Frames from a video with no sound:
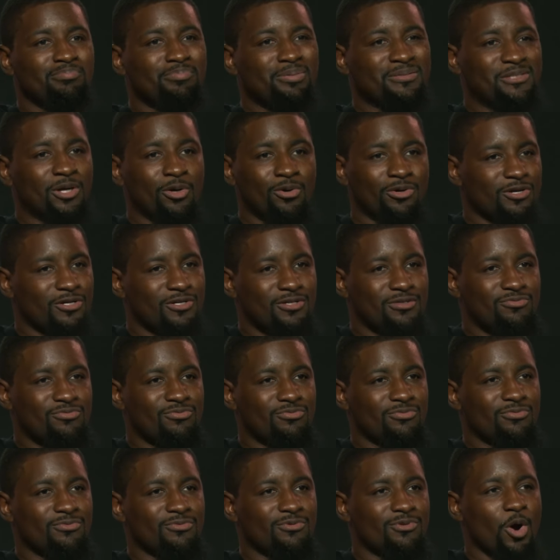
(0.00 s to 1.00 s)
But don't
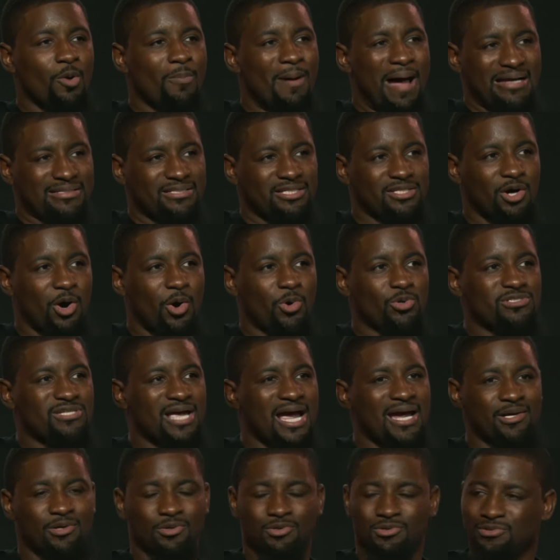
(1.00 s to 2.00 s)
go back to the old
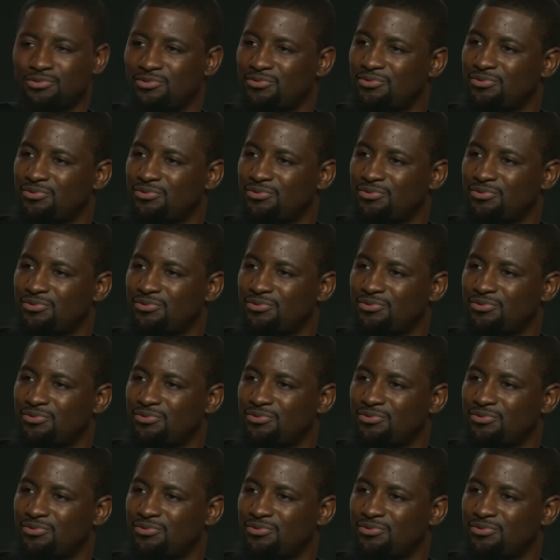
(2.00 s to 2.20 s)
cycle.